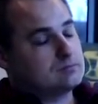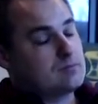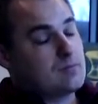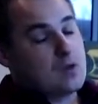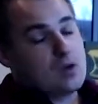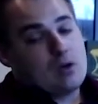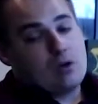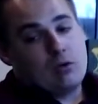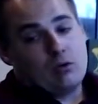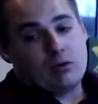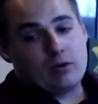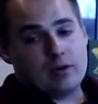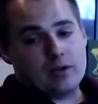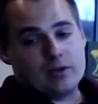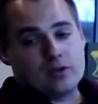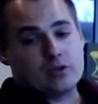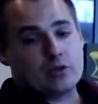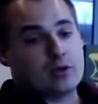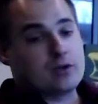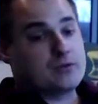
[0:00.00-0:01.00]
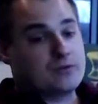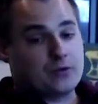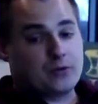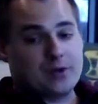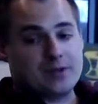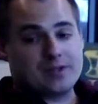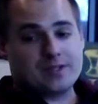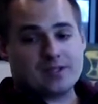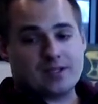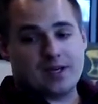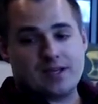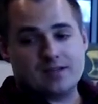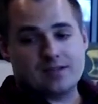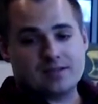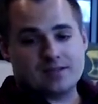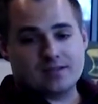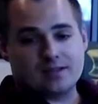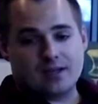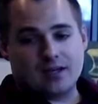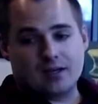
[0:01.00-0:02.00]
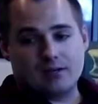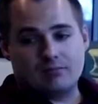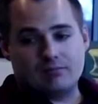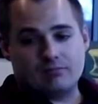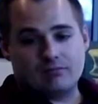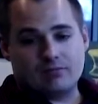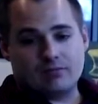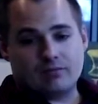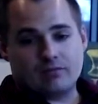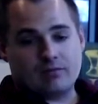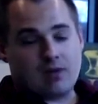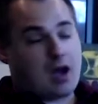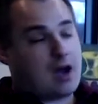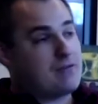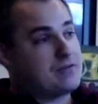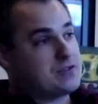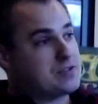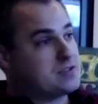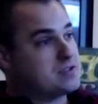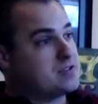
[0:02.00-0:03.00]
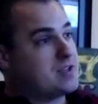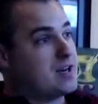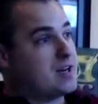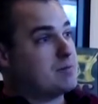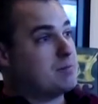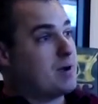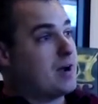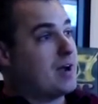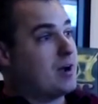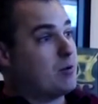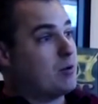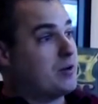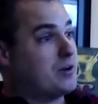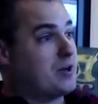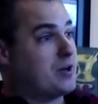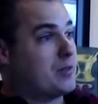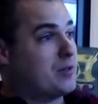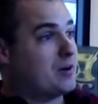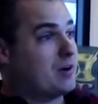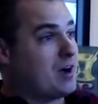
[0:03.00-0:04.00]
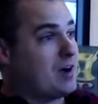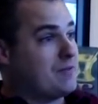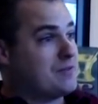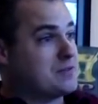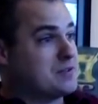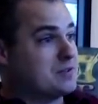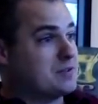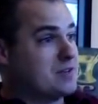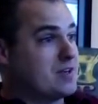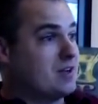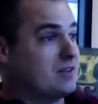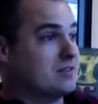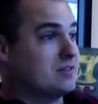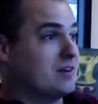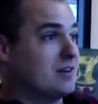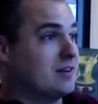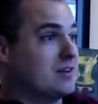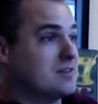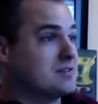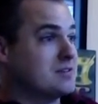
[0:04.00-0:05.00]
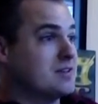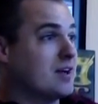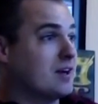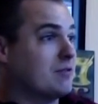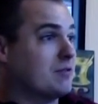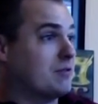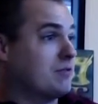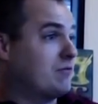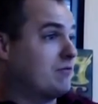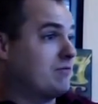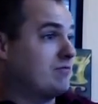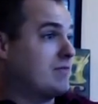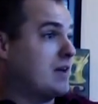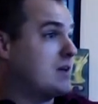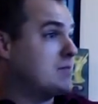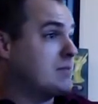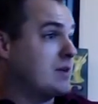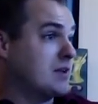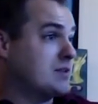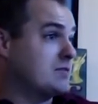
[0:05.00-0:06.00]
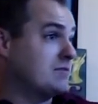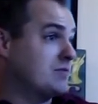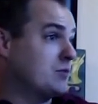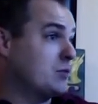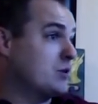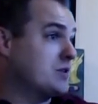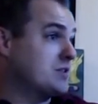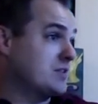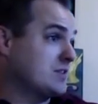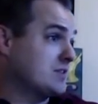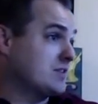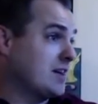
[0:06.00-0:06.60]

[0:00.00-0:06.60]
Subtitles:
Or in George Floyd's case, officer standing by while another officer knelt on his neck for 8 minutes and 46 seconds.